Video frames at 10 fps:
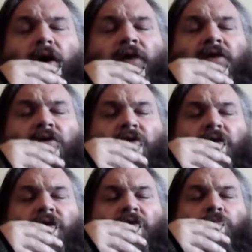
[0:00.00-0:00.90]
it's
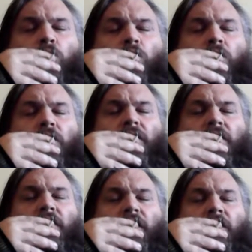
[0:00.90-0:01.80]
more
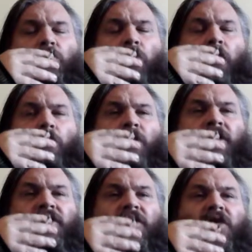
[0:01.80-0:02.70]
what I would
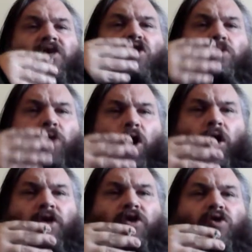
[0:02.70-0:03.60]
consider
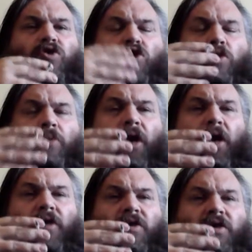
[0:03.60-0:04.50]
sermonology or
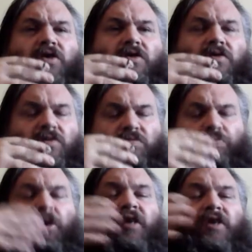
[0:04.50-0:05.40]
sermonizing, just
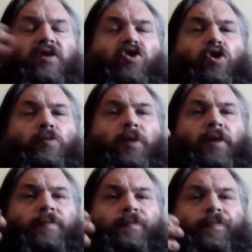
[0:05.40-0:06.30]
preaching a sermon,
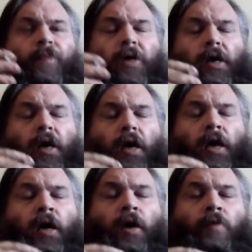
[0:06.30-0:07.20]

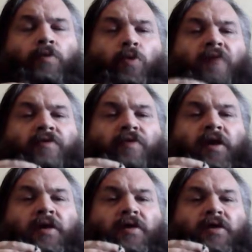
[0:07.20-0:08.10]
rather
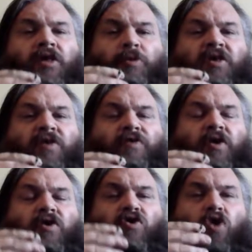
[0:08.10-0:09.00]
than
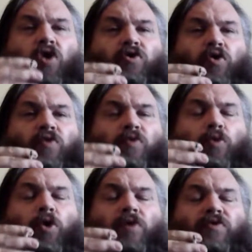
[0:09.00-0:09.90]
specific doctrine or
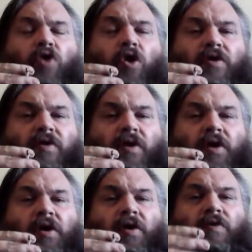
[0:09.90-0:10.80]
the Word of God
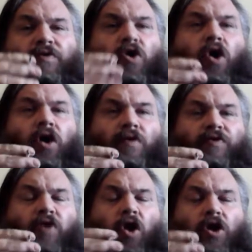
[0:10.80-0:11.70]

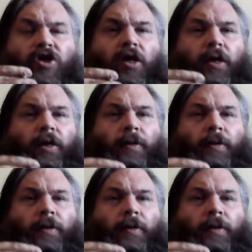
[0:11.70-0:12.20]
theologically.